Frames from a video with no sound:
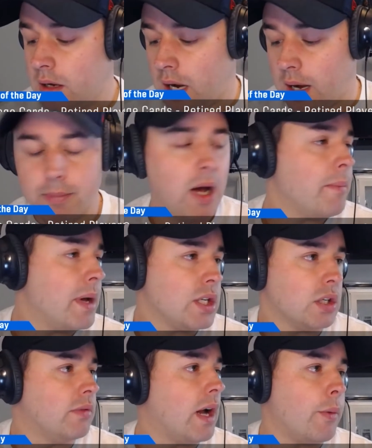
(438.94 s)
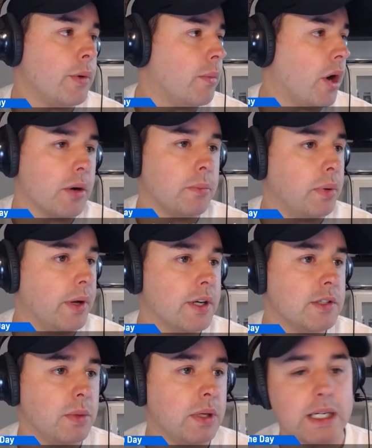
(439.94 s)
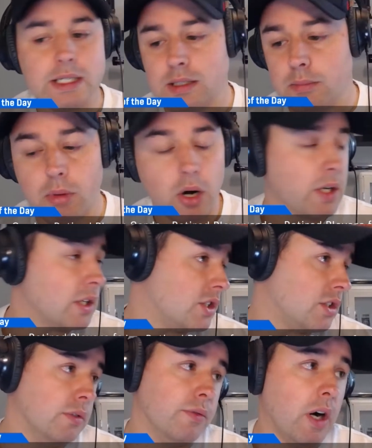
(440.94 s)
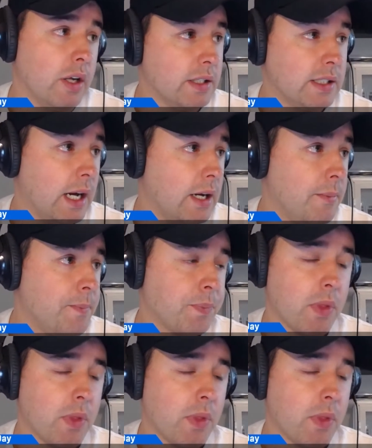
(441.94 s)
I'm not messing around with modern players because the market's too volatile.